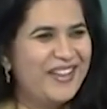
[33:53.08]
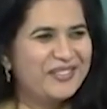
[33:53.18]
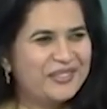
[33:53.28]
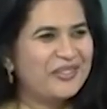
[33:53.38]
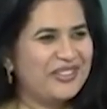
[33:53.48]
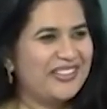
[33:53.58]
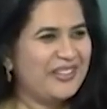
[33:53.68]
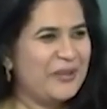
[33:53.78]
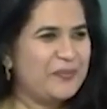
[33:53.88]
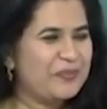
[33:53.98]
So, uh,
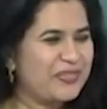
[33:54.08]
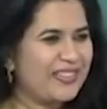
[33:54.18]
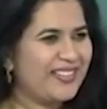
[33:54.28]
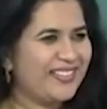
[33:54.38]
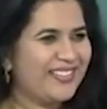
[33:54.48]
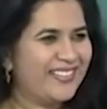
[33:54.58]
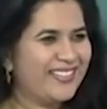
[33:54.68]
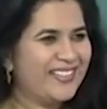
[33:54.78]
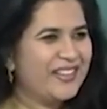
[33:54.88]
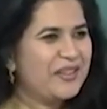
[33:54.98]
um,
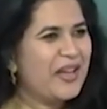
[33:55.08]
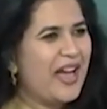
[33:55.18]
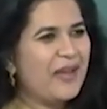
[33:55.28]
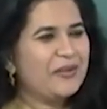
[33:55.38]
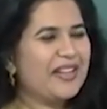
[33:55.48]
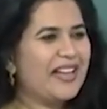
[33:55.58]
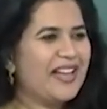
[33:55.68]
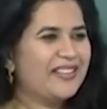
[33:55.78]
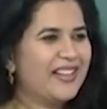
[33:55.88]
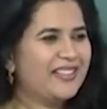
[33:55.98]
I mean,
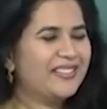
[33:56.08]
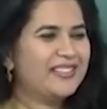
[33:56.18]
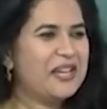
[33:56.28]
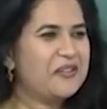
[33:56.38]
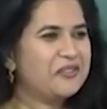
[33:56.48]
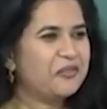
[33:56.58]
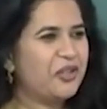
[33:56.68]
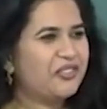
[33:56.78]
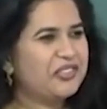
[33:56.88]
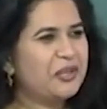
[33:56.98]
I, the other day I was
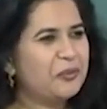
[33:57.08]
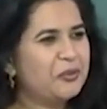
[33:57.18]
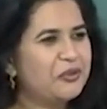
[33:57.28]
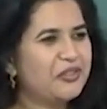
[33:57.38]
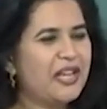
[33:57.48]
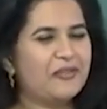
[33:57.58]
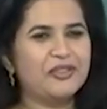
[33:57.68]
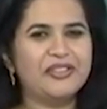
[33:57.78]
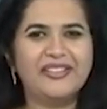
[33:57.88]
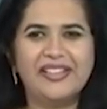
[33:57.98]
watching a movie. I
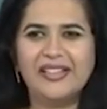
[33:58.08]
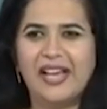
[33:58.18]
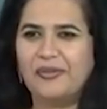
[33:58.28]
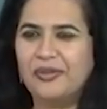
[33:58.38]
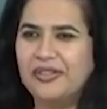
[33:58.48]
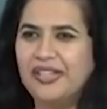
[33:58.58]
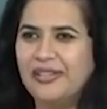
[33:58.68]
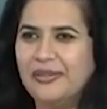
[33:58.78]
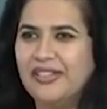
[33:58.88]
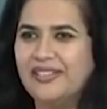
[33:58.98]
wouldn't tell, I won't
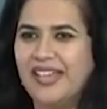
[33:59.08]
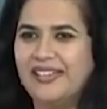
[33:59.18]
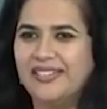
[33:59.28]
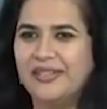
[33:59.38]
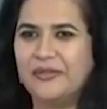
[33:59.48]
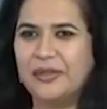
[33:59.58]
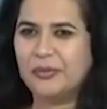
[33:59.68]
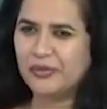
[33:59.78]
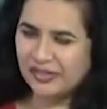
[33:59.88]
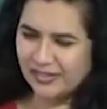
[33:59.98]
tell you the title of the movie.